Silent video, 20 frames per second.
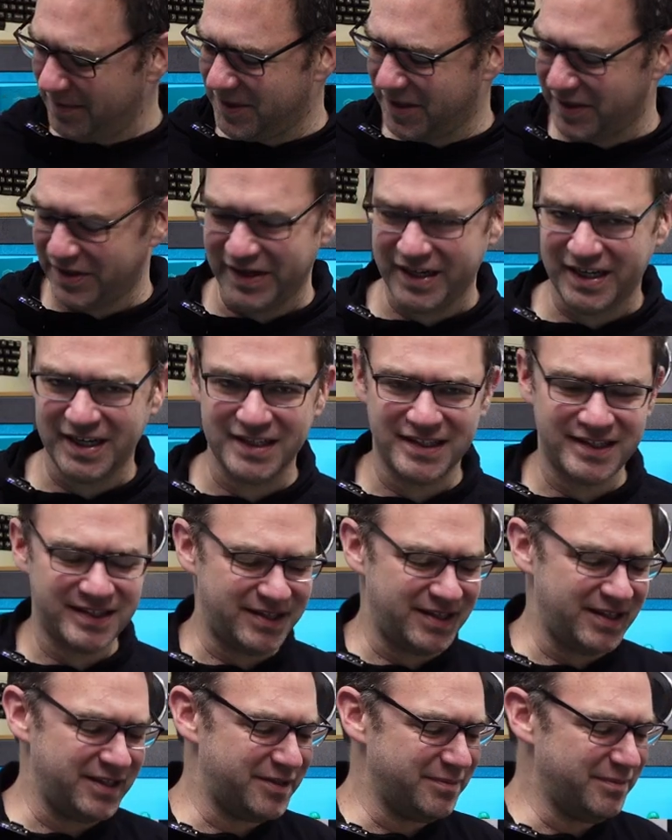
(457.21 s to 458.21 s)
So I guess
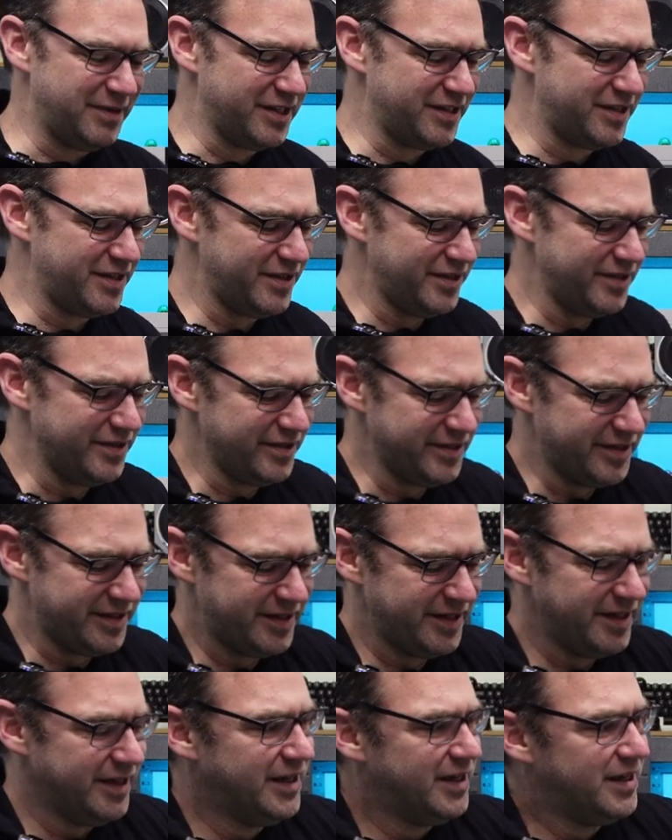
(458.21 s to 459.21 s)
this must
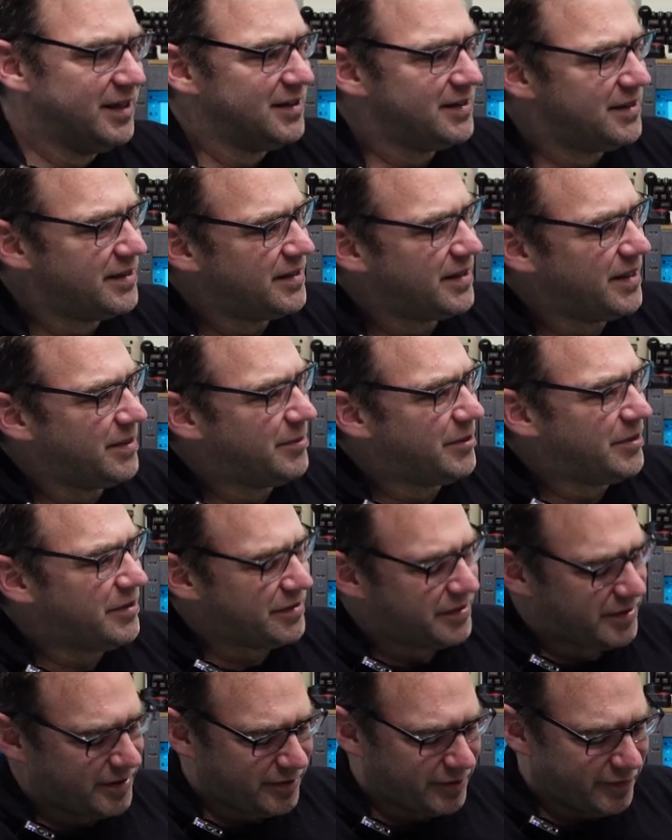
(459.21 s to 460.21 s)
use similar
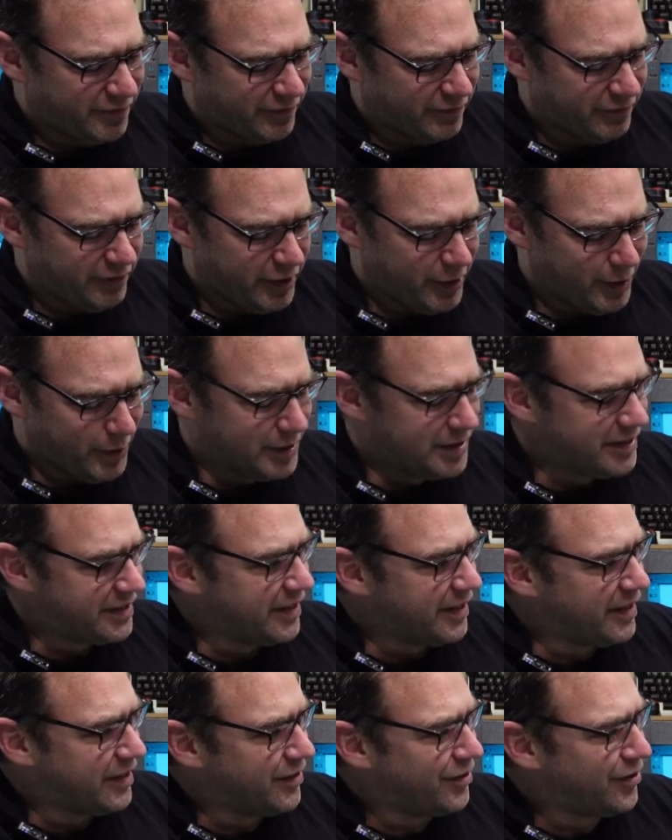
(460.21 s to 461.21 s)
sort of
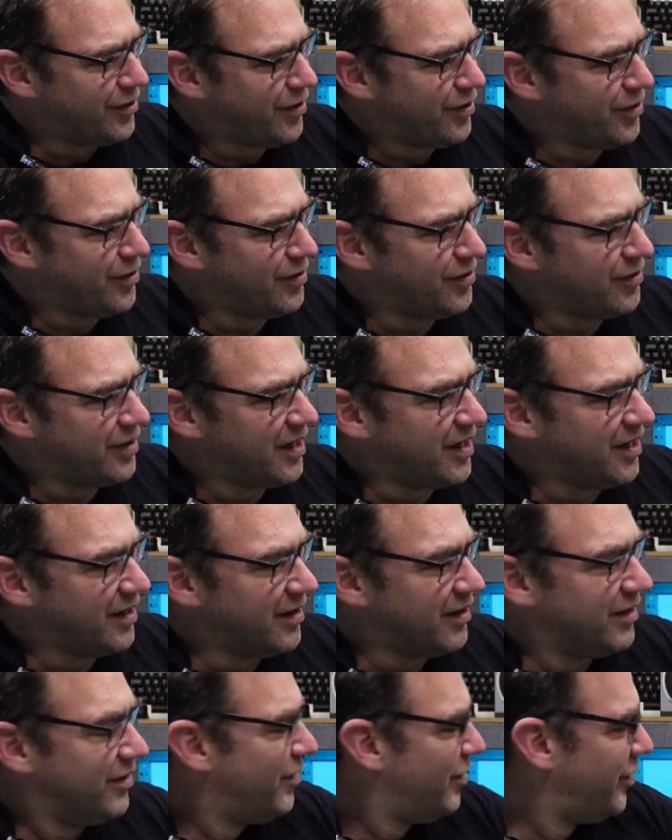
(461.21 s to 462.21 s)
frequency encoding.